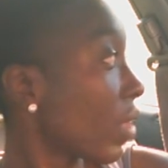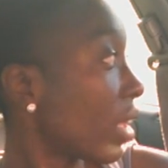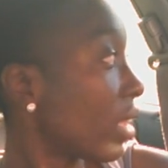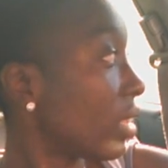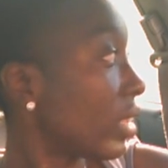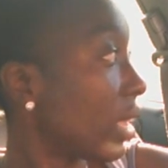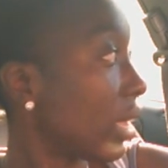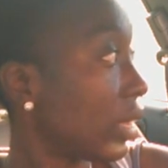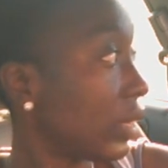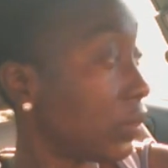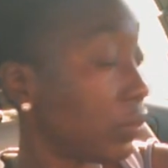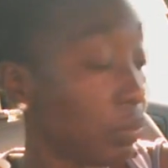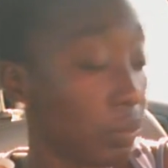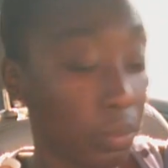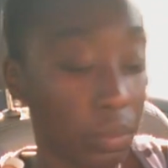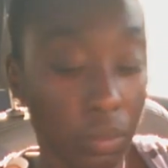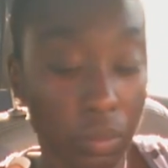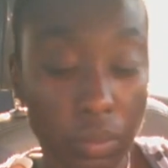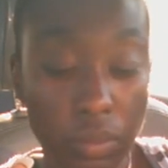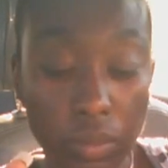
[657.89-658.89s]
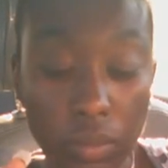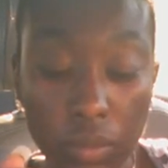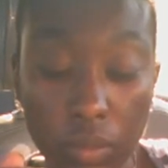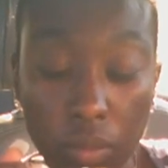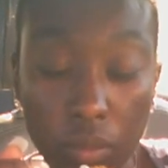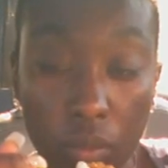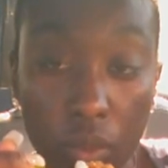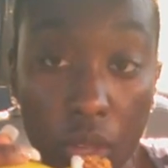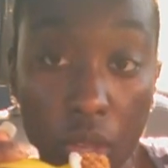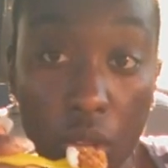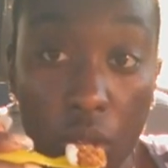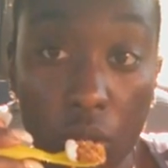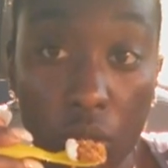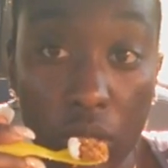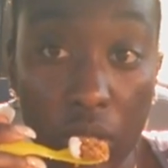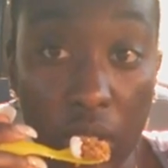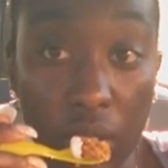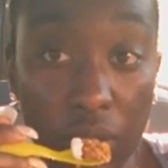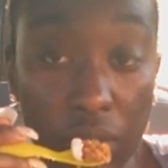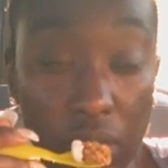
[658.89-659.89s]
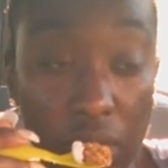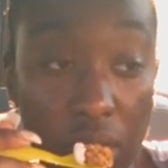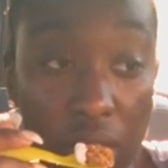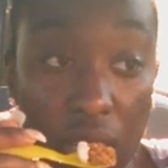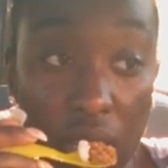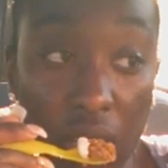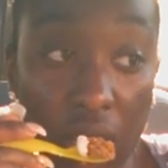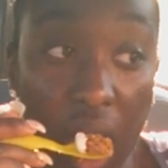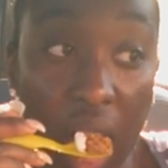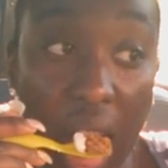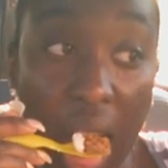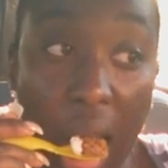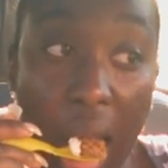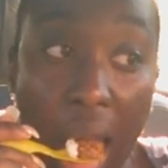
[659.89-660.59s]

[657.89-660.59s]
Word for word: And then you take off these nails.